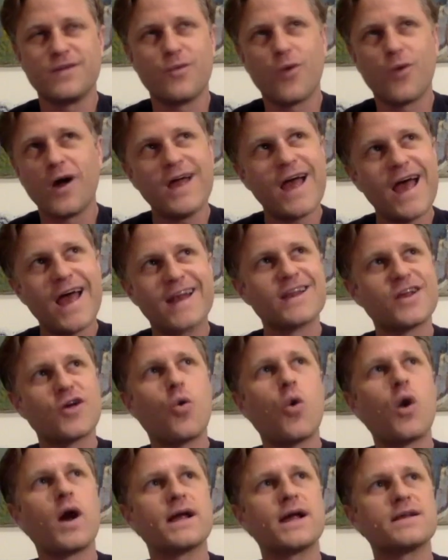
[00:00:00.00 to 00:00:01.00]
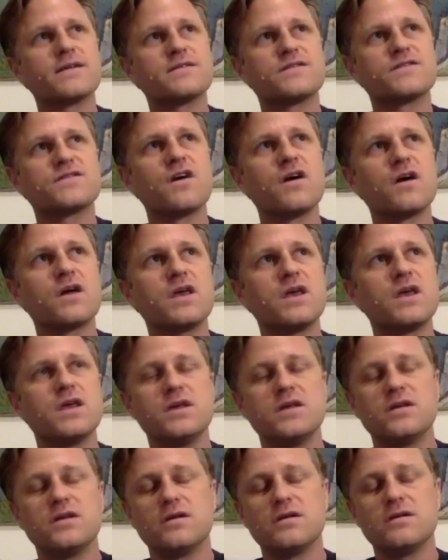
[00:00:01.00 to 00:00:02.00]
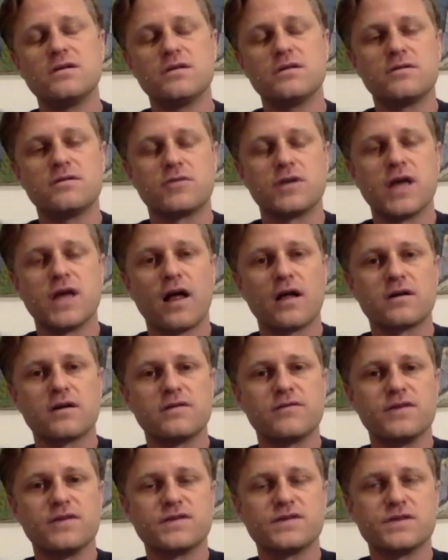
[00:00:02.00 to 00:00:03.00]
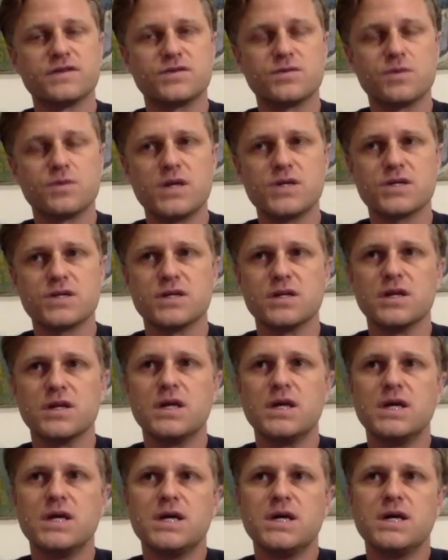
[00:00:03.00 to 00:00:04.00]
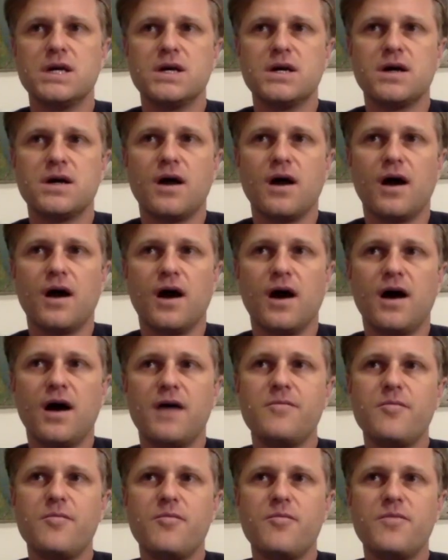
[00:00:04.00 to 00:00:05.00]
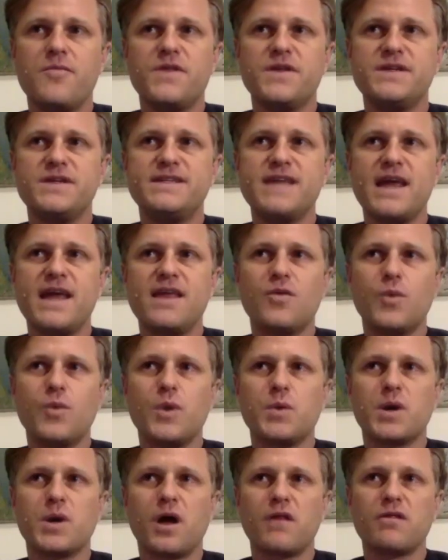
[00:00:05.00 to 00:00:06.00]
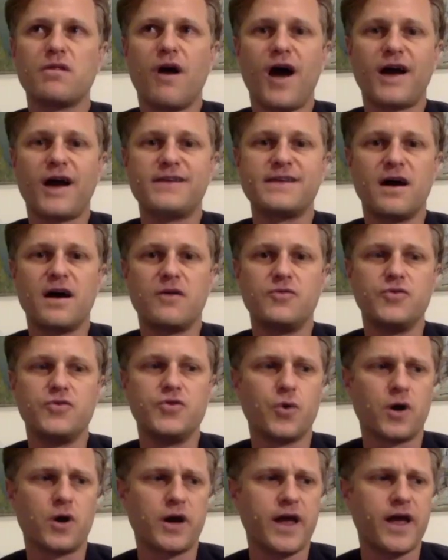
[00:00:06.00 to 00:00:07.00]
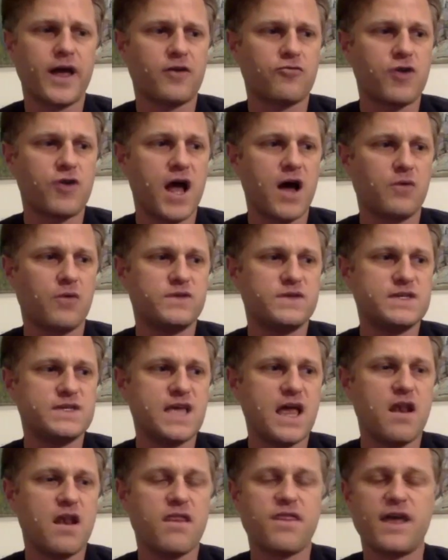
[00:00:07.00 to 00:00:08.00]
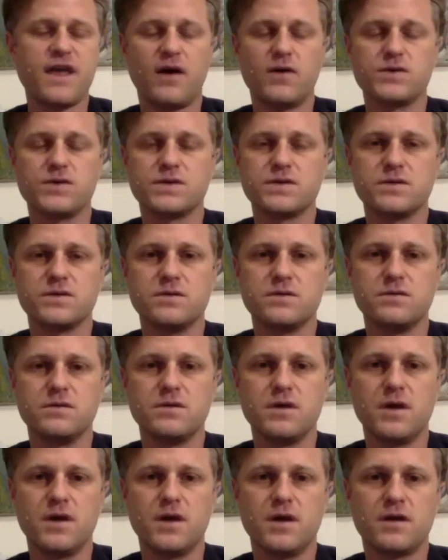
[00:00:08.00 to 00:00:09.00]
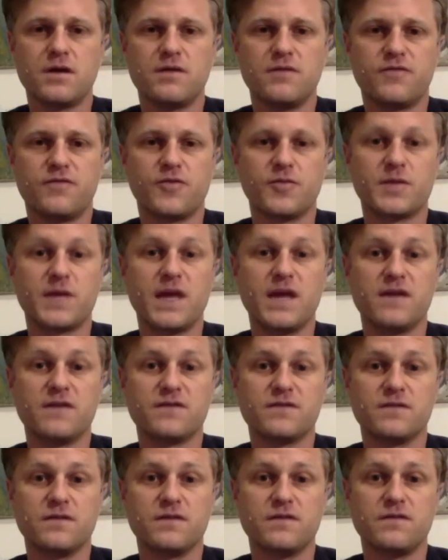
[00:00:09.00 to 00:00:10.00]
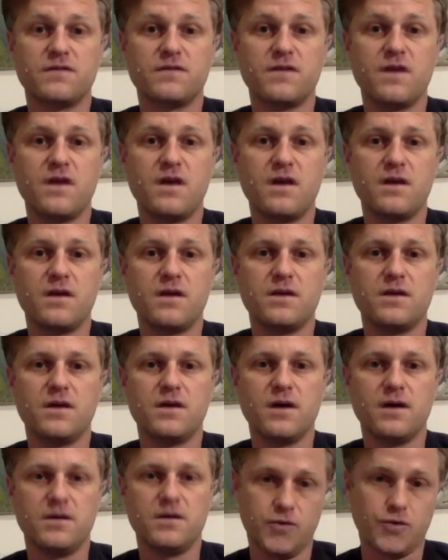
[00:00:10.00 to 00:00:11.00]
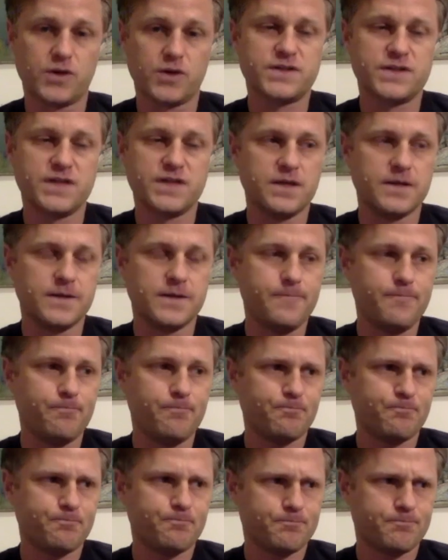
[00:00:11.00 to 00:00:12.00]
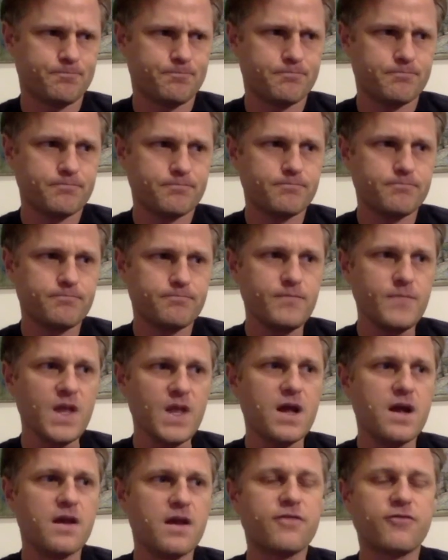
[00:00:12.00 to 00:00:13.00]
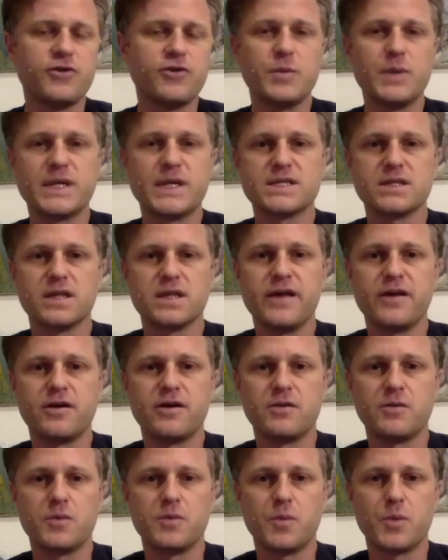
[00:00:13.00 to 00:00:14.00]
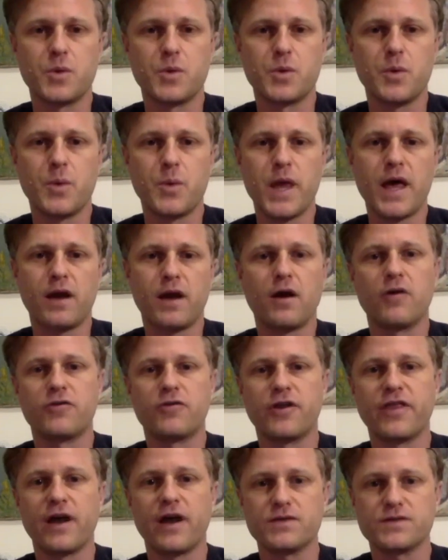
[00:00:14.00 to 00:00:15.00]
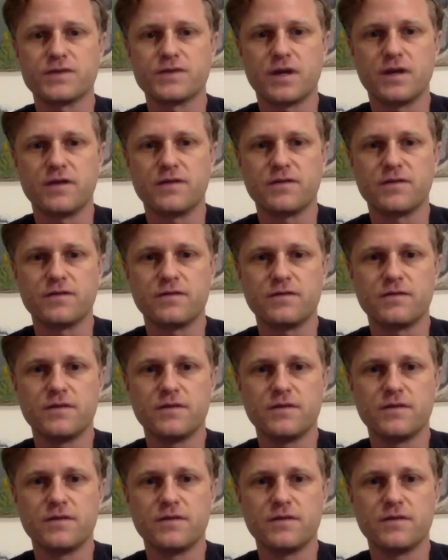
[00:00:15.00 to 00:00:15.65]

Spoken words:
hadn't quite sunk in the reality of the situation. The day that we went on lockdown, New York had around 10,000 confirmed cases, New York City. And 3 weeks later, we had 100,000 cases.